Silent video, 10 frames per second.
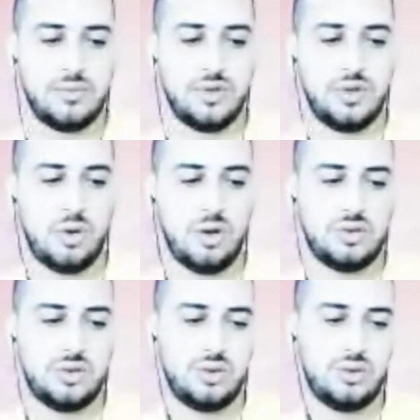you
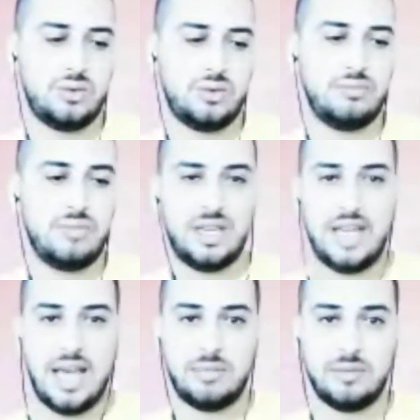want to make an
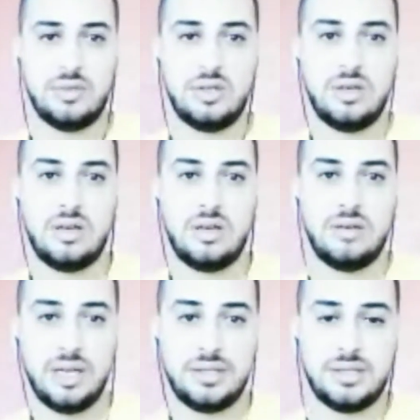album,
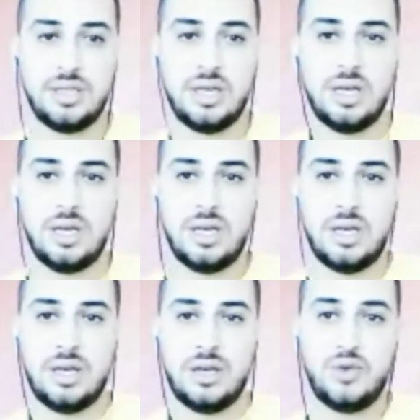but
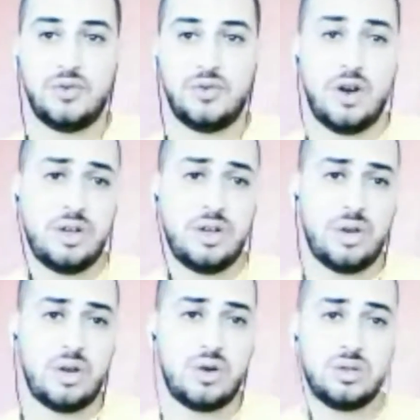you've only
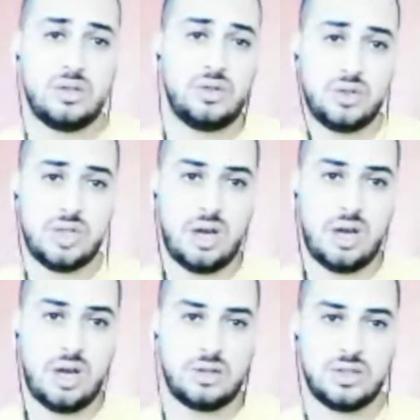recorded 2
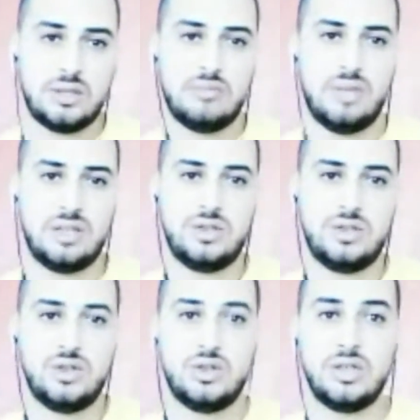songs, but you
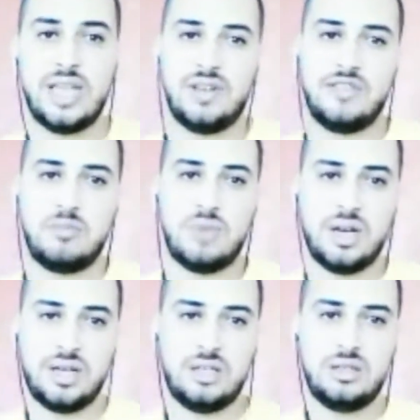don't have enough money
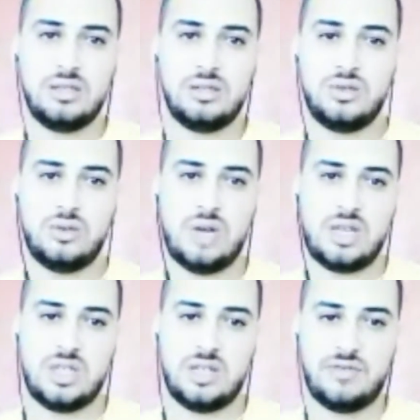to actually
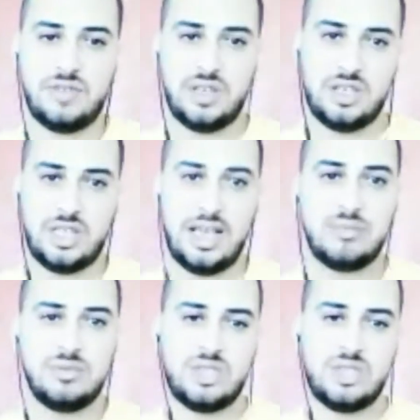finish the album,
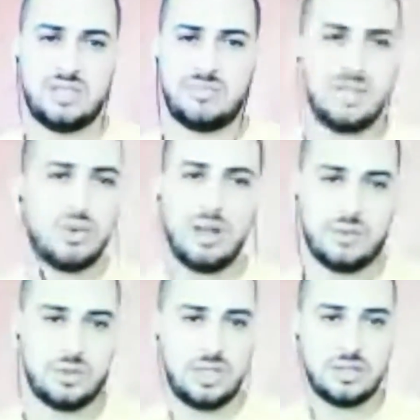which is about 12 or
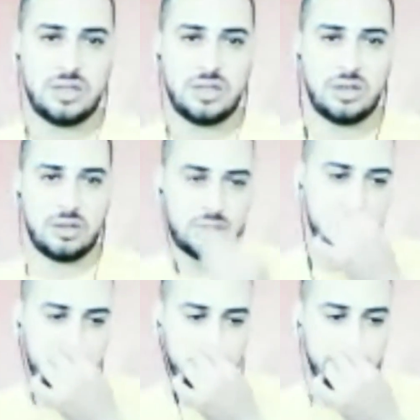10 songs.
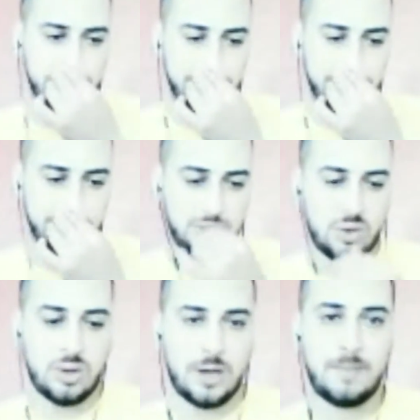
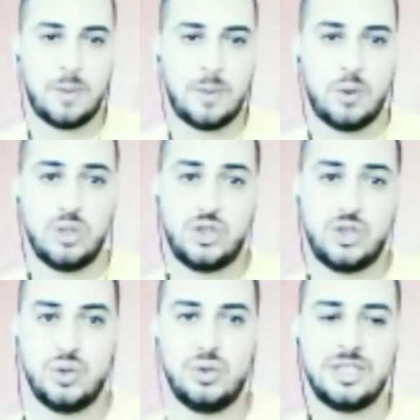So what you
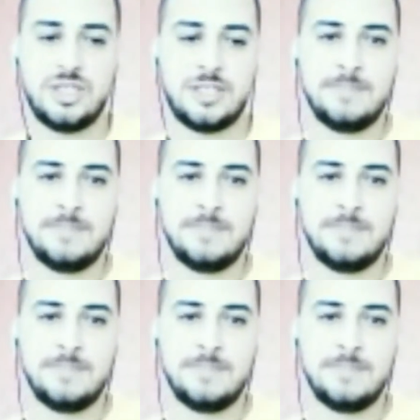do is